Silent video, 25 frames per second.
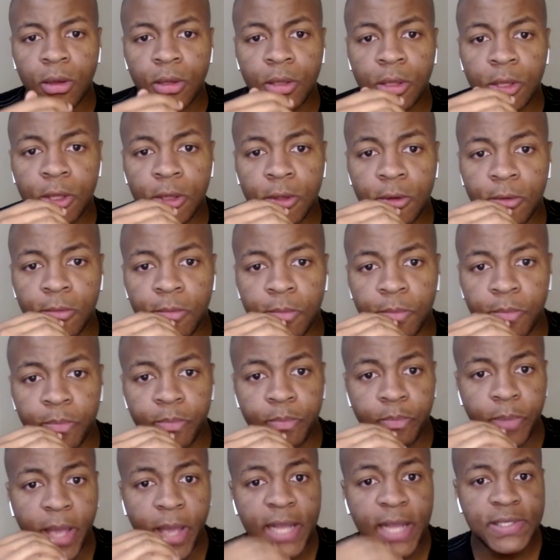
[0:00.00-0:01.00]
you
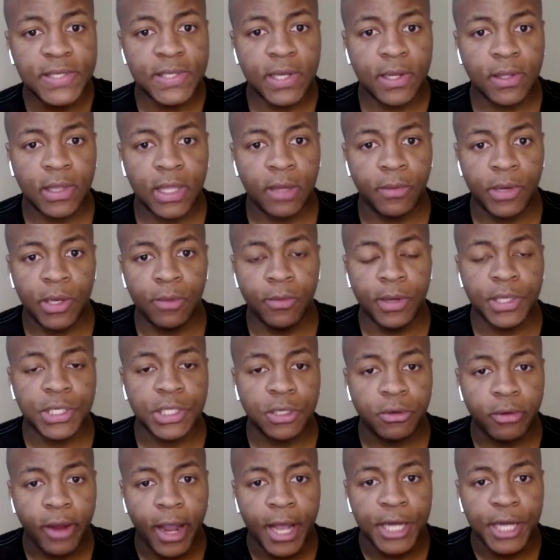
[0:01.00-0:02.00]
basically, when you went
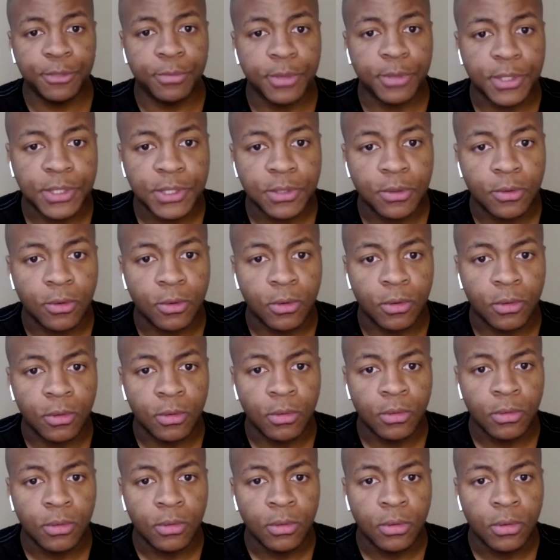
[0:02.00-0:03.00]
to graduate
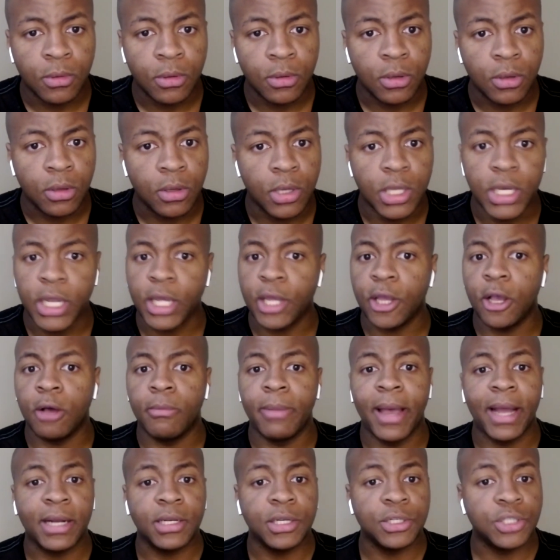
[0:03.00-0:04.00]
school, you didn't go
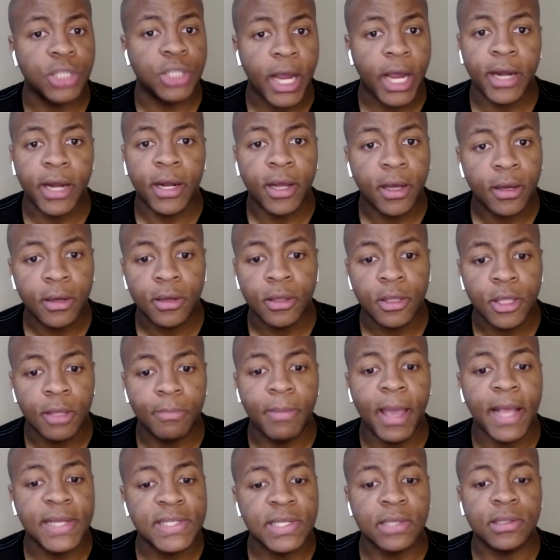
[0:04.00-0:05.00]
back to China. You
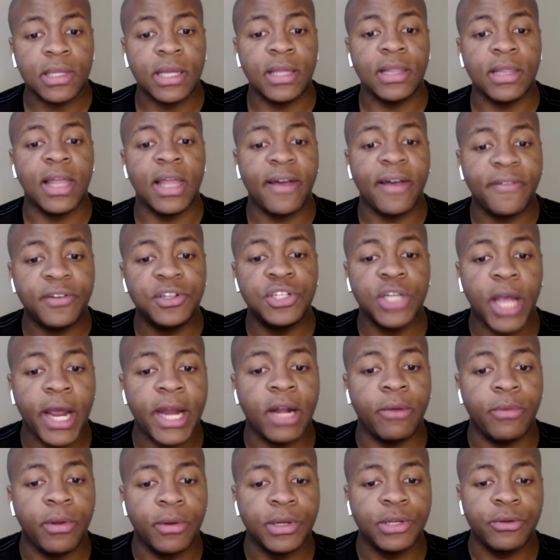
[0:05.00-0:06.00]
basically left
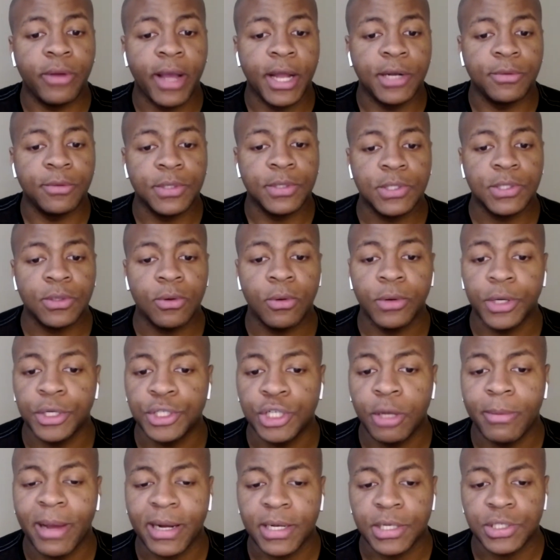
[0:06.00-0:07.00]
China when you went to graduate school, or
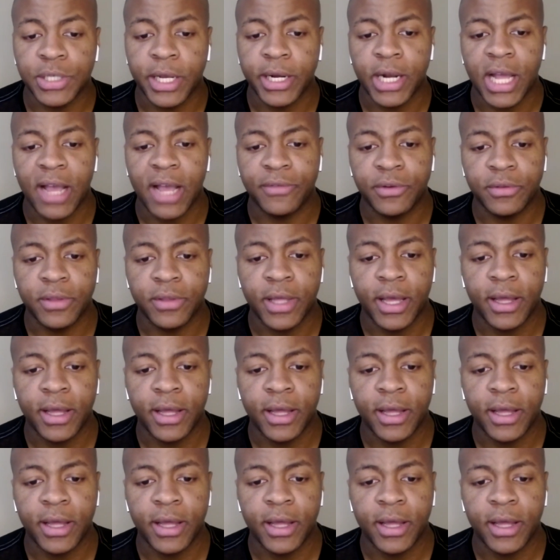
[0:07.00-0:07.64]
did you go back to China afterwards?